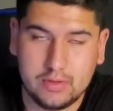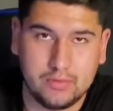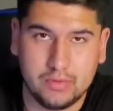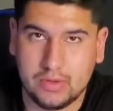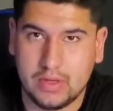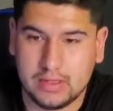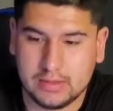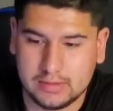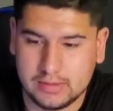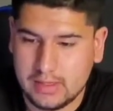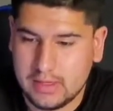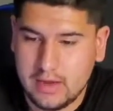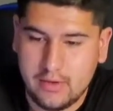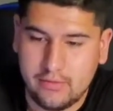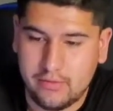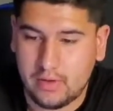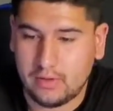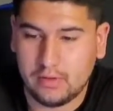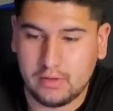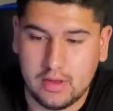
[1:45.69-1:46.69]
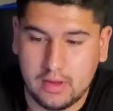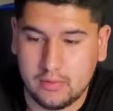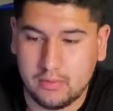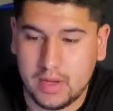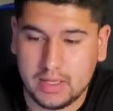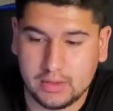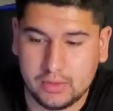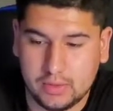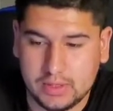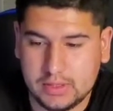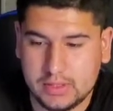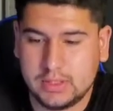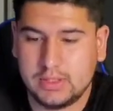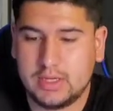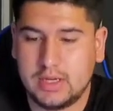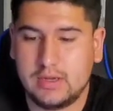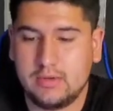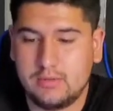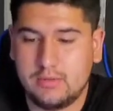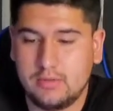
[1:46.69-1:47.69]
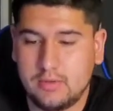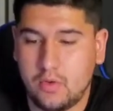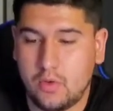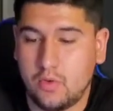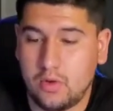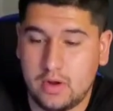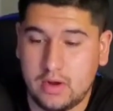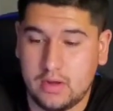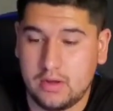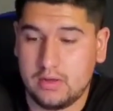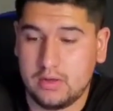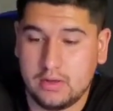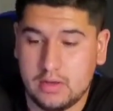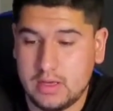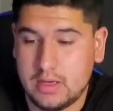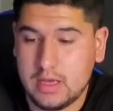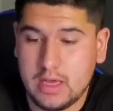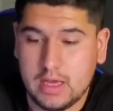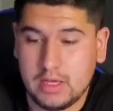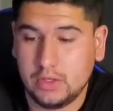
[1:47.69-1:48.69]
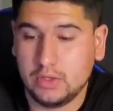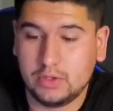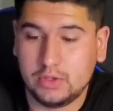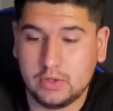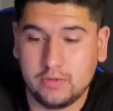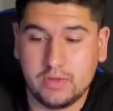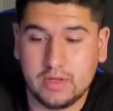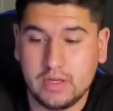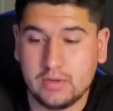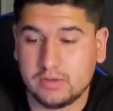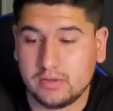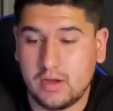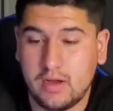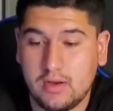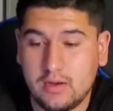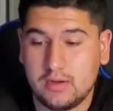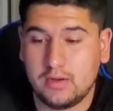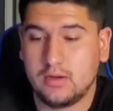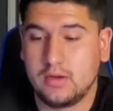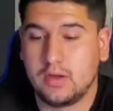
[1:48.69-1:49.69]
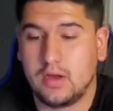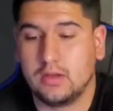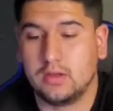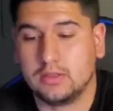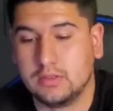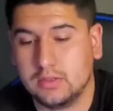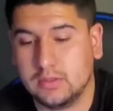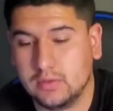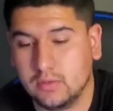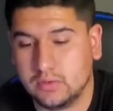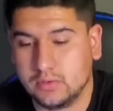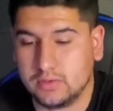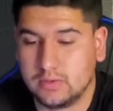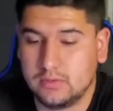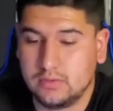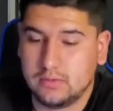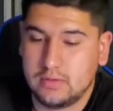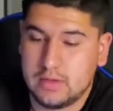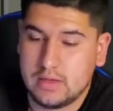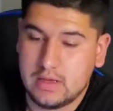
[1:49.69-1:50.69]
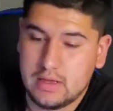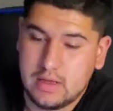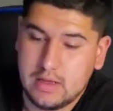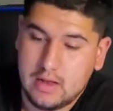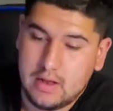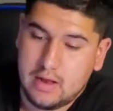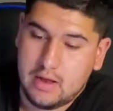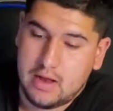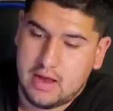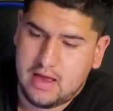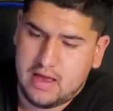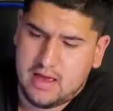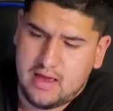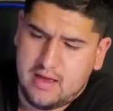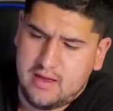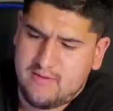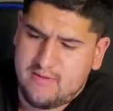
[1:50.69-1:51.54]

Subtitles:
If you guys follow along my Twitch channel or YouTube videos on Call of Duty Warzone, I'm